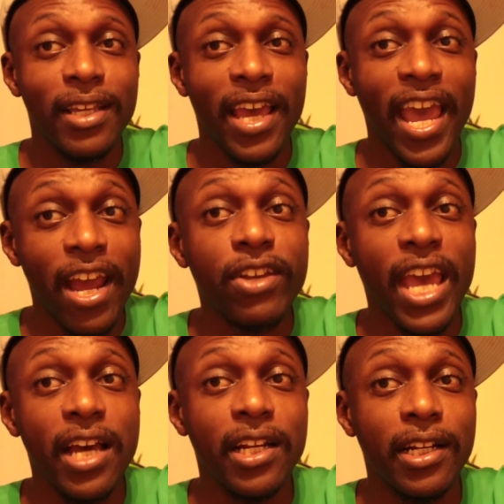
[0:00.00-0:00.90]
Air
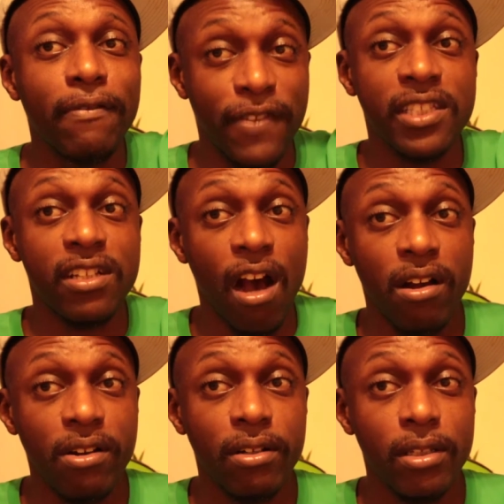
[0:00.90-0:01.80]
Canada. Vince
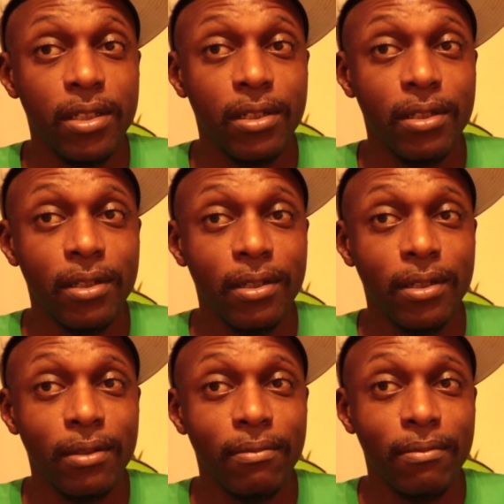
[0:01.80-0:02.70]
Carter.
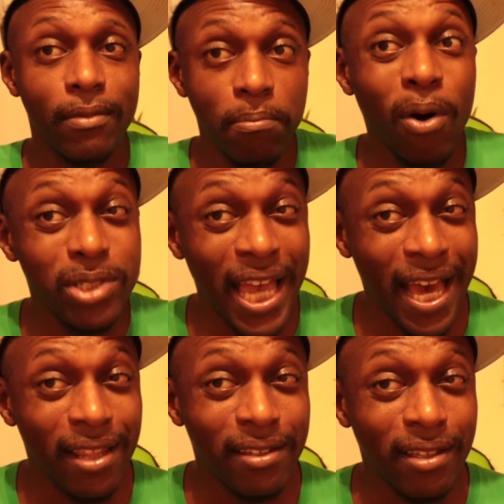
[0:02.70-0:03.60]
Most
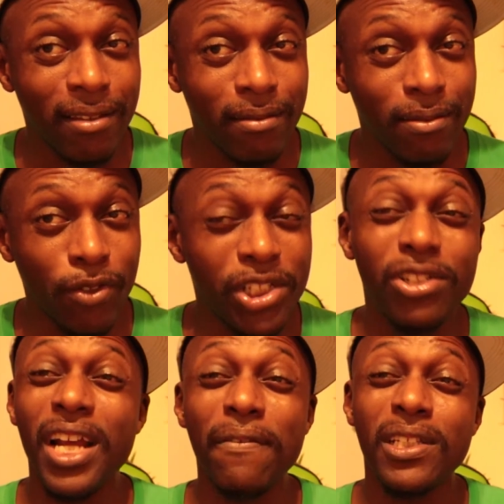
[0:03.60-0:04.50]
talented. Richard
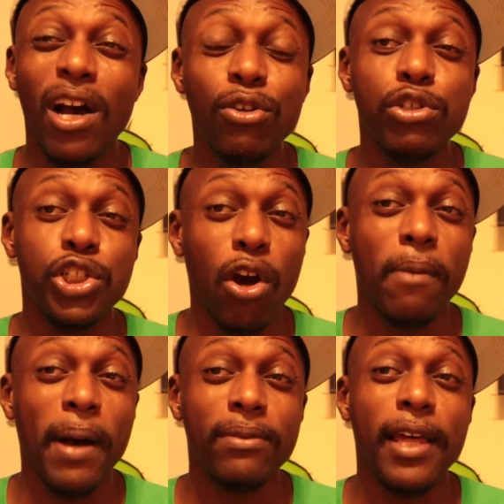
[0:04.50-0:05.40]
Jefferson, are you sure
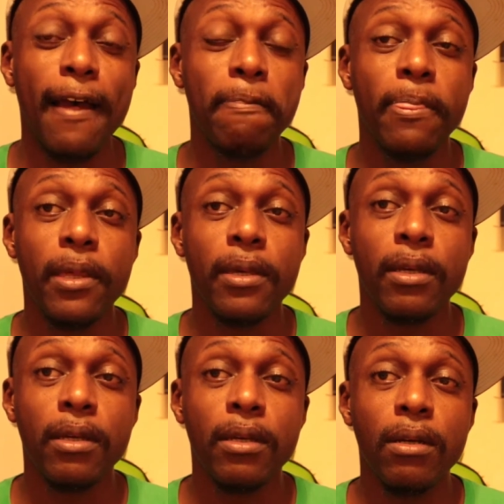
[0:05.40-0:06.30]
about that?
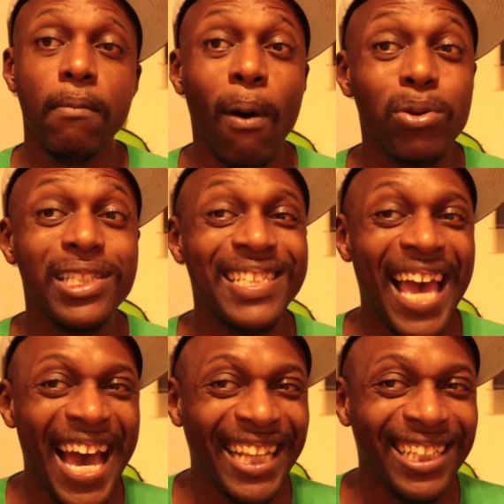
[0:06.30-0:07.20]
Most
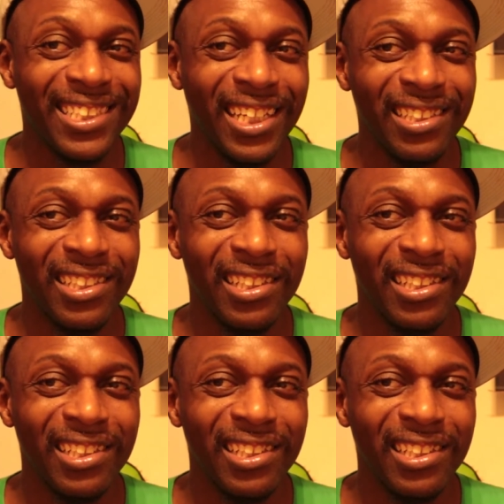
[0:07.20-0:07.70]
talented?